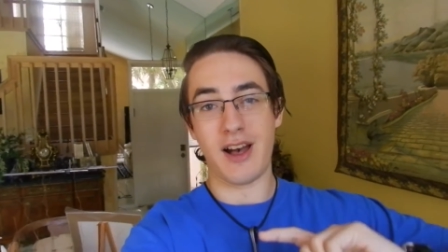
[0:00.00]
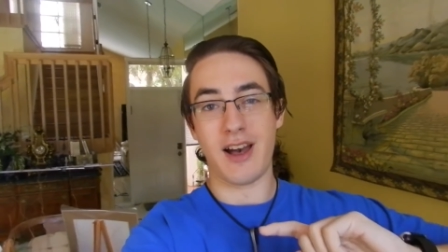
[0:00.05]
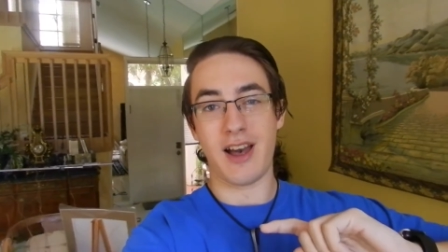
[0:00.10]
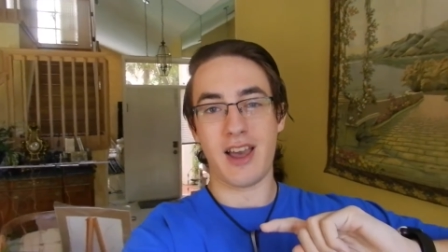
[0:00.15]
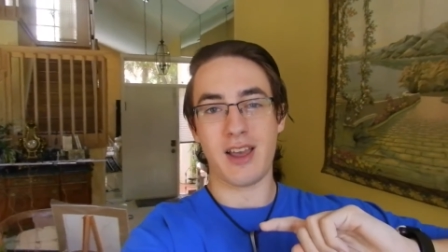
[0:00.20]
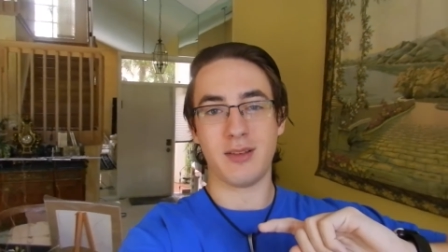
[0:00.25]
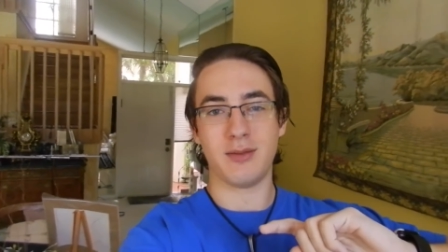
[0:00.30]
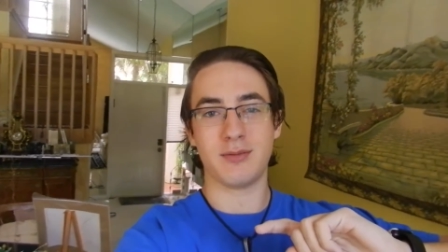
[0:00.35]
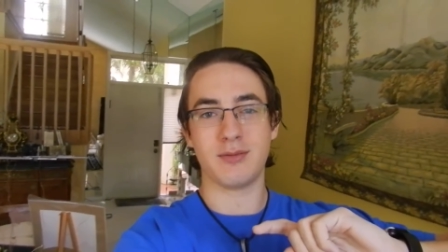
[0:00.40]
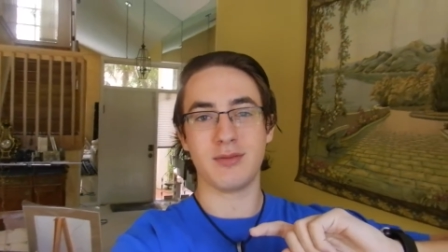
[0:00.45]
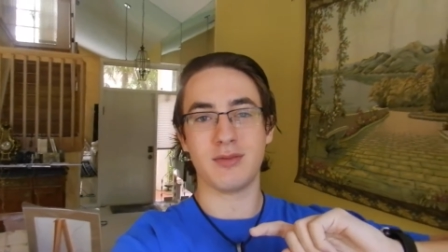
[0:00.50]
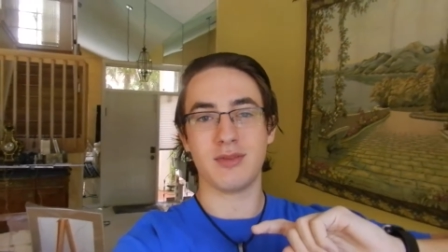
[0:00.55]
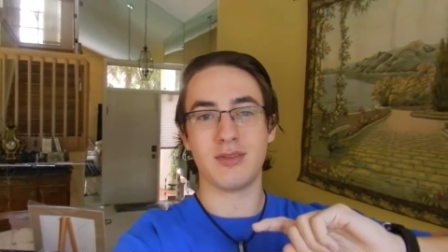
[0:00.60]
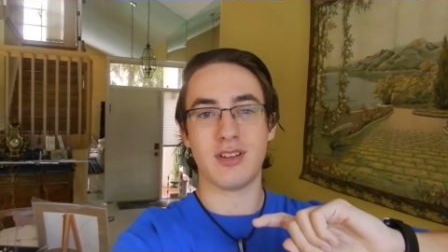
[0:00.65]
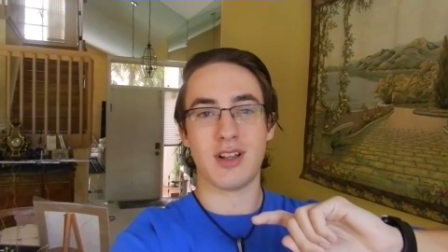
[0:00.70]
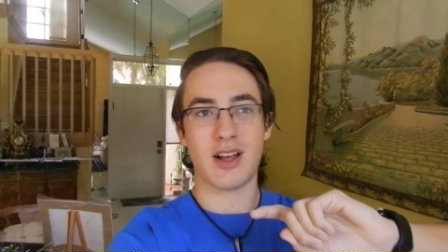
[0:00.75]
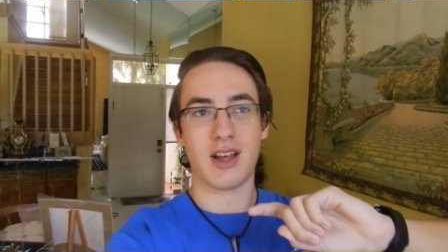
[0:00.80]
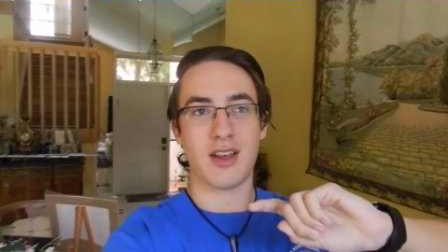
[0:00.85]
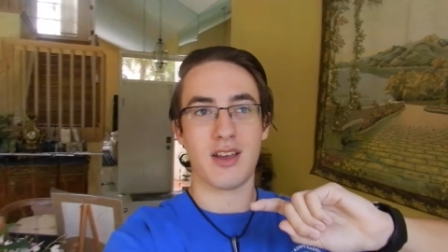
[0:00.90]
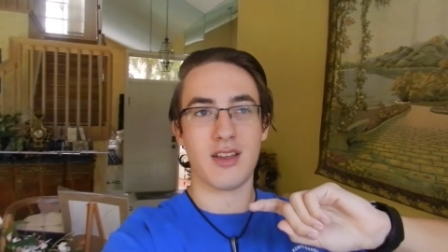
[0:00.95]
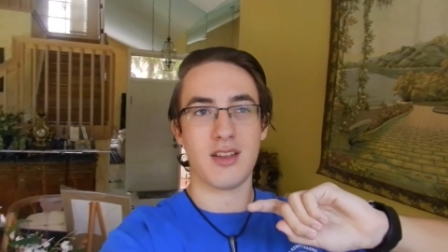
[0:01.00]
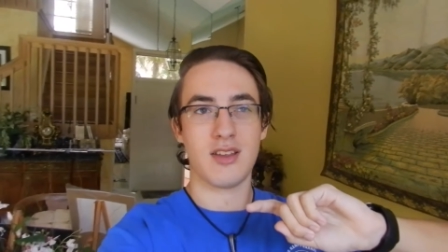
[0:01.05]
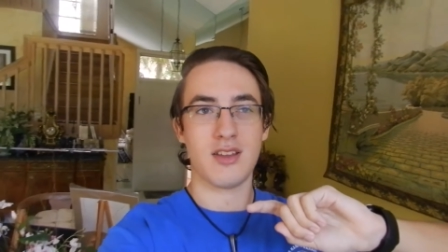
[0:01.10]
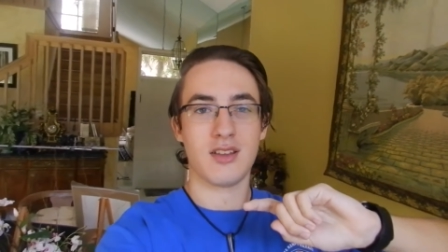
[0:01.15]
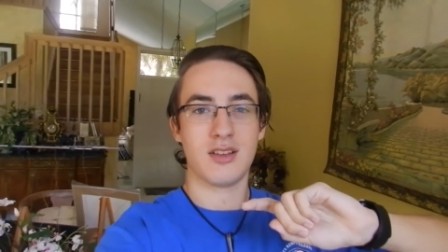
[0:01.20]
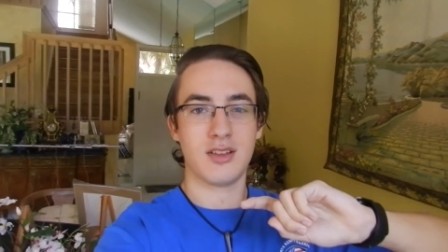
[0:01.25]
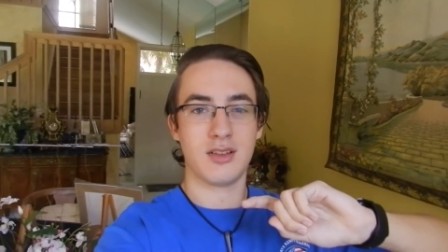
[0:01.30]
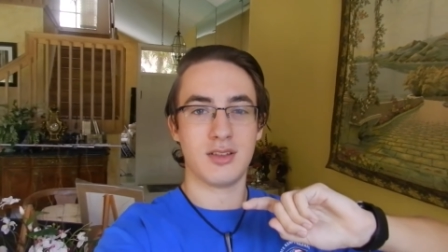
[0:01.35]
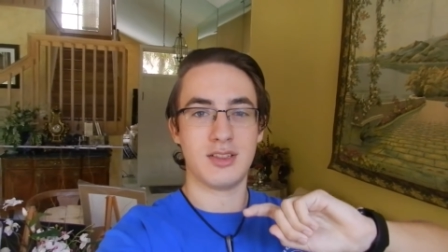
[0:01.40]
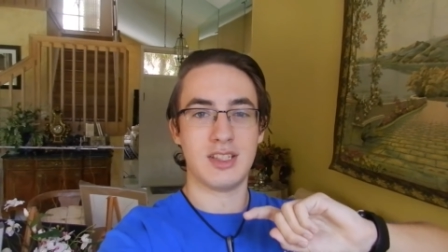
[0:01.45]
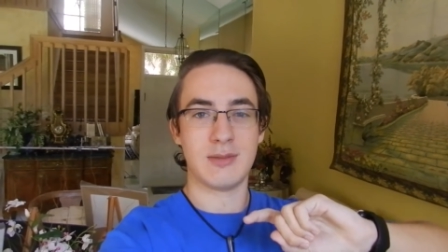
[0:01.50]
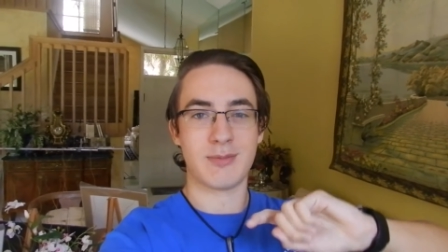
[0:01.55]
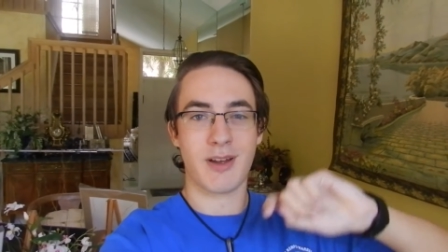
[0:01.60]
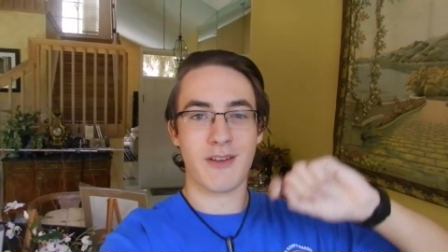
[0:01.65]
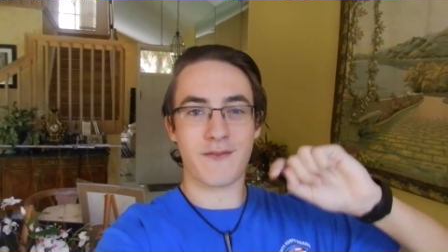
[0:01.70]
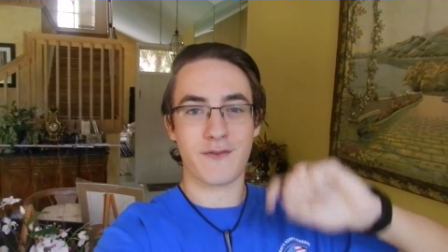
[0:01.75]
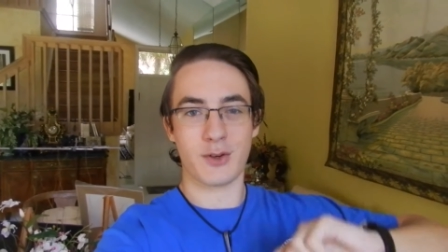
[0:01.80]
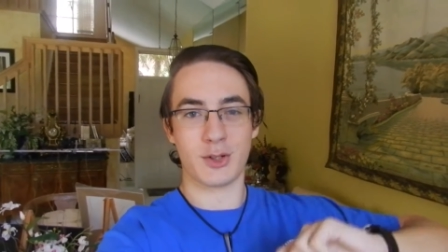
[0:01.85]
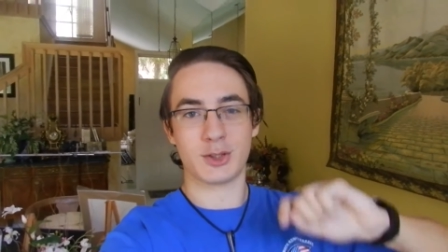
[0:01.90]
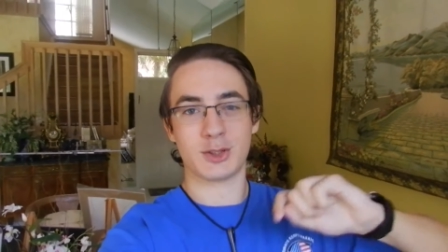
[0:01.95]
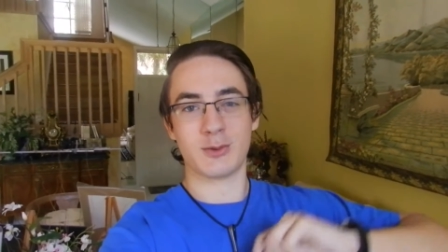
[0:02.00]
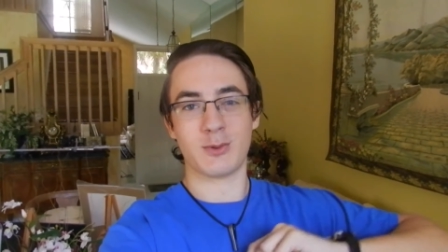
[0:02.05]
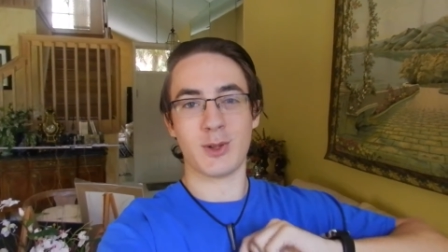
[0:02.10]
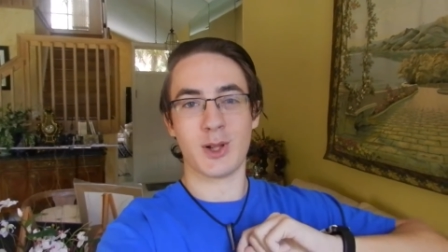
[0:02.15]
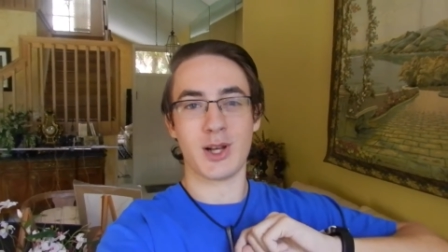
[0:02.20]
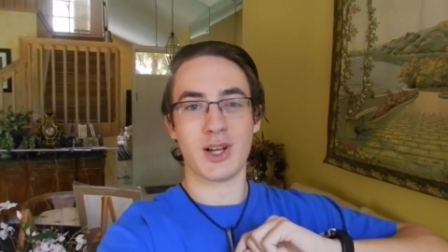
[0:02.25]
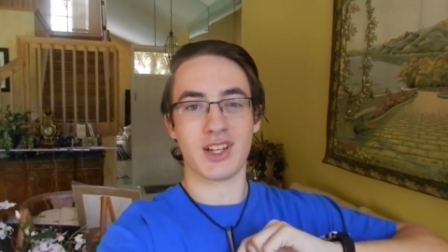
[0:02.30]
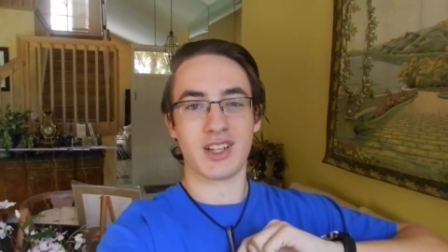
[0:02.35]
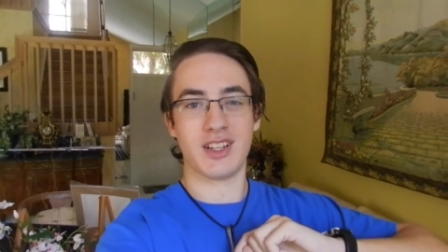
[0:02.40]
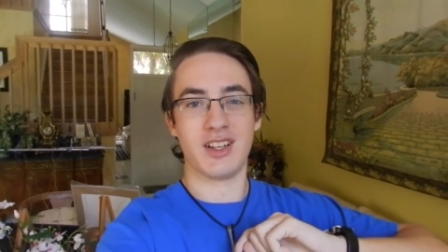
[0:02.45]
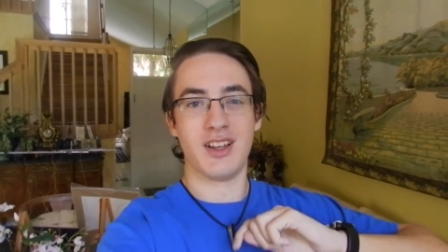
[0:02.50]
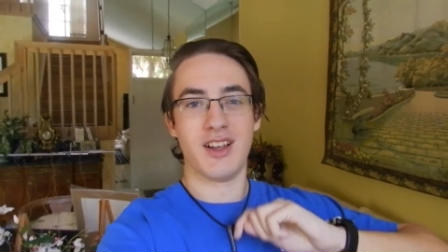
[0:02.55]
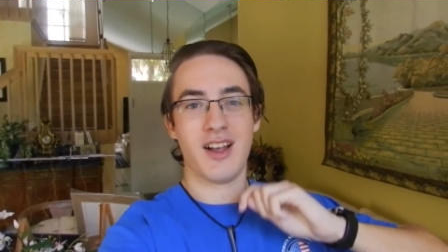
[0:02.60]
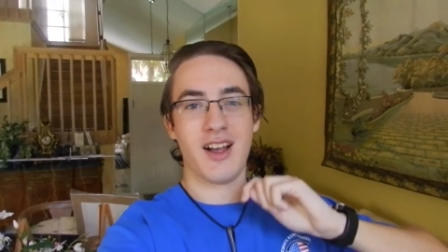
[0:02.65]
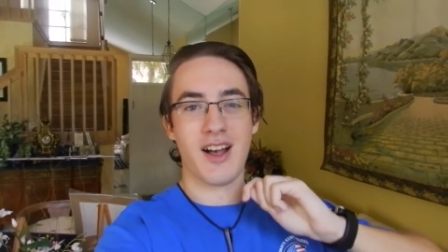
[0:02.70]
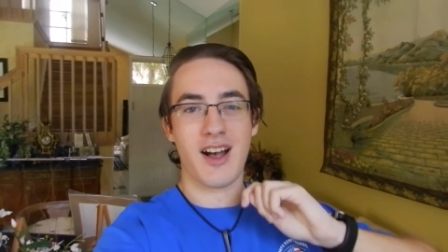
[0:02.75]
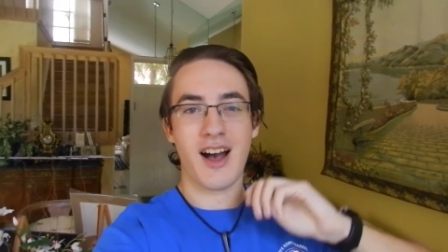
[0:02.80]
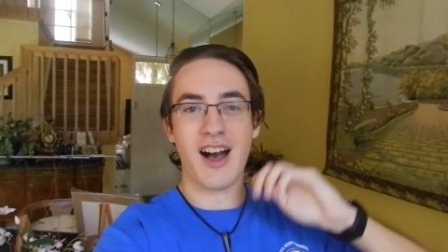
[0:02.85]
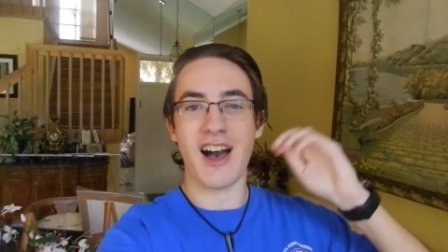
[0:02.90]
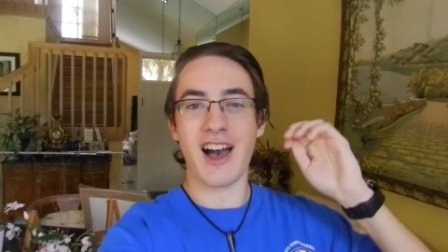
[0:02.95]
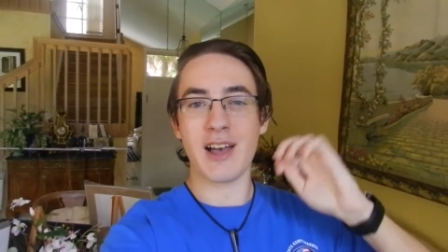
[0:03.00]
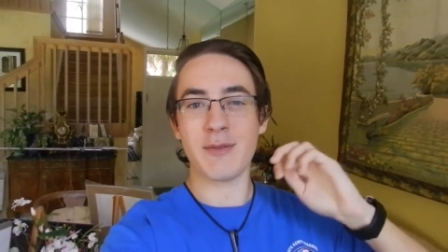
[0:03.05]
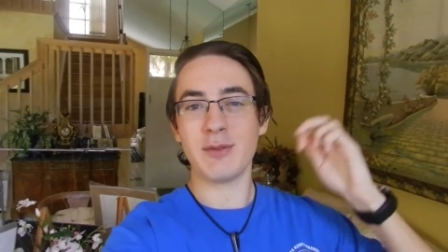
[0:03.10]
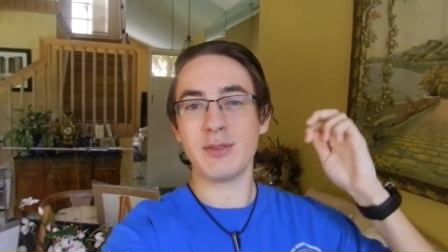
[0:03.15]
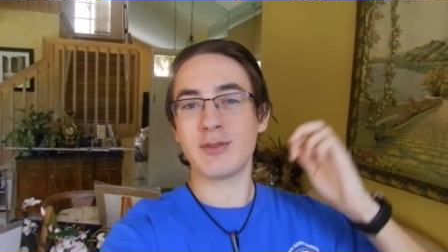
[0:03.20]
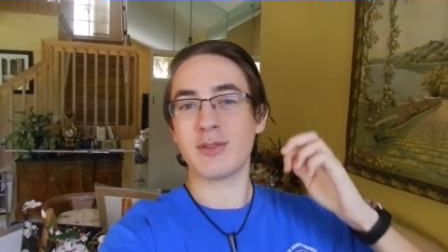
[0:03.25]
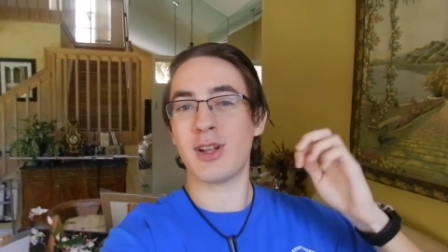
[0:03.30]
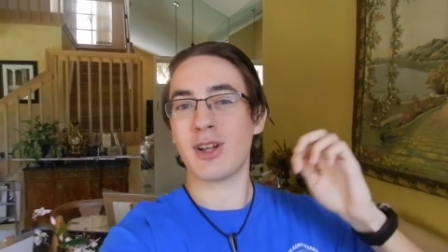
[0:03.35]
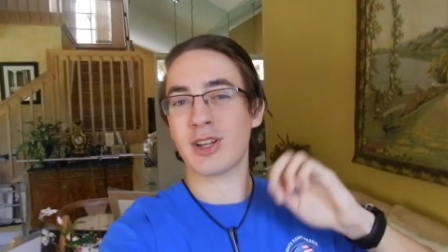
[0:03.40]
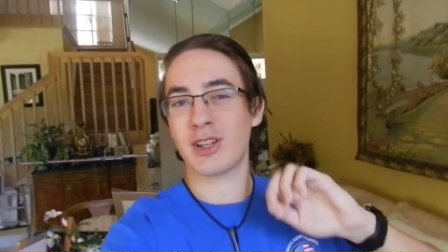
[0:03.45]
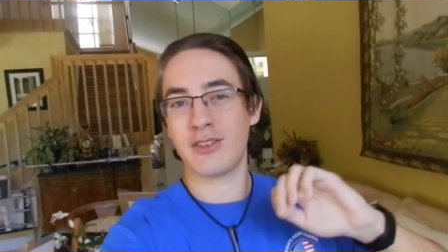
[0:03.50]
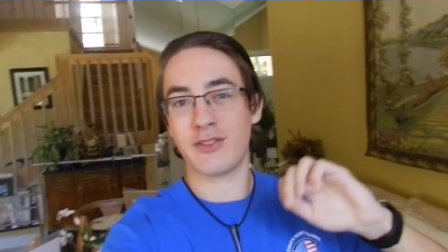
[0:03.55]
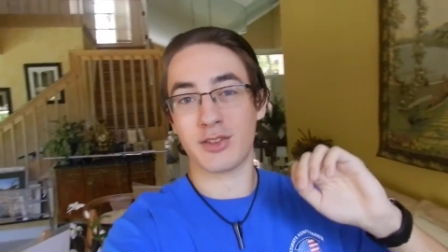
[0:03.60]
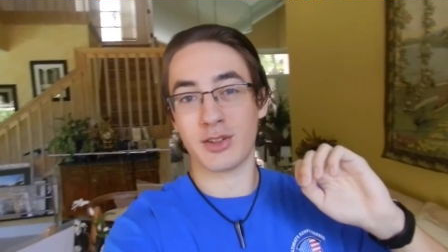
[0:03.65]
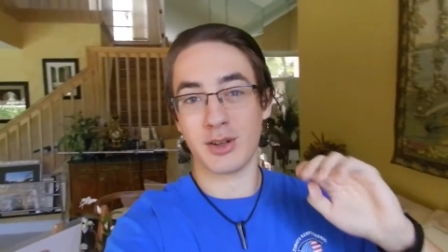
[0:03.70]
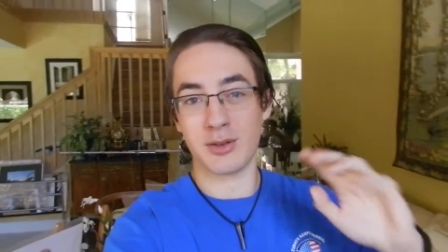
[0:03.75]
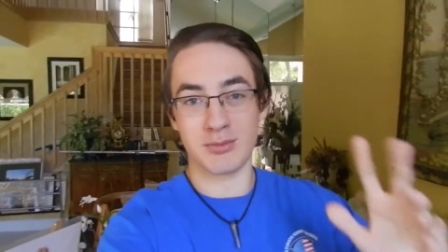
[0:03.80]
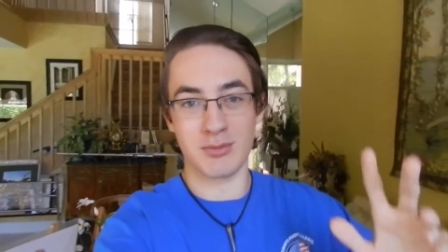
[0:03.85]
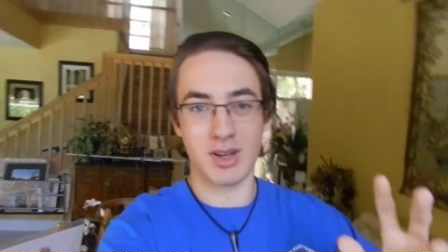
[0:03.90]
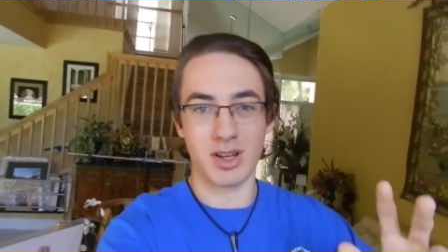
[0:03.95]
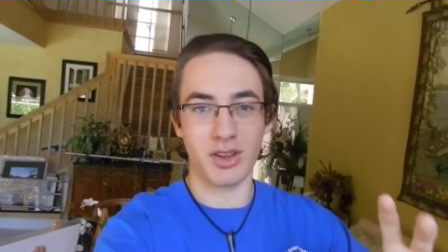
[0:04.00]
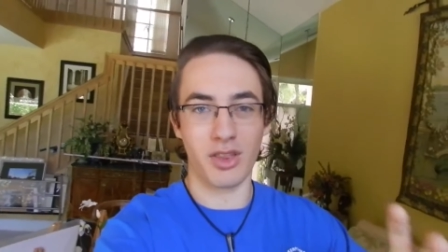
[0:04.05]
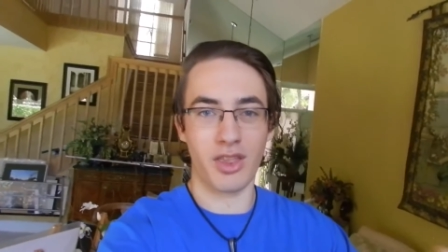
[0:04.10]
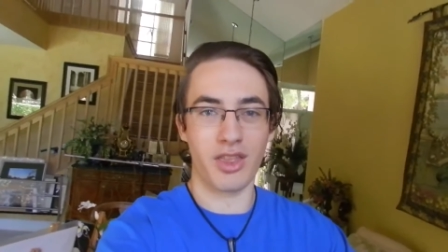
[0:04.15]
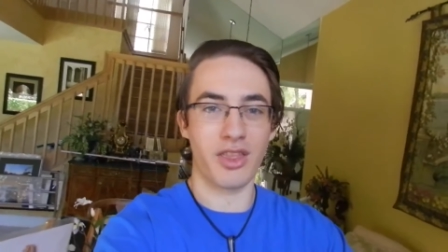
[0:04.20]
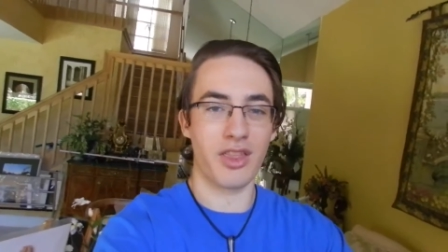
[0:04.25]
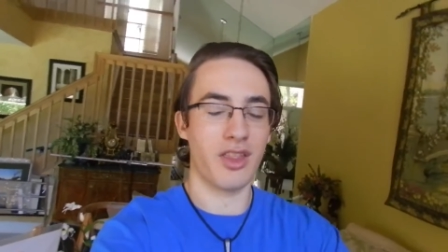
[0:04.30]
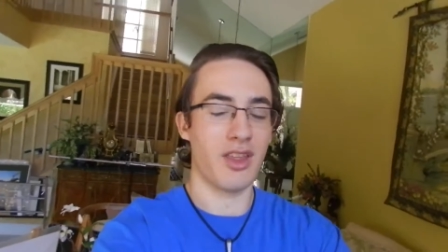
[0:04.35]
I, I did my first vlog. I've been vlogging for a month.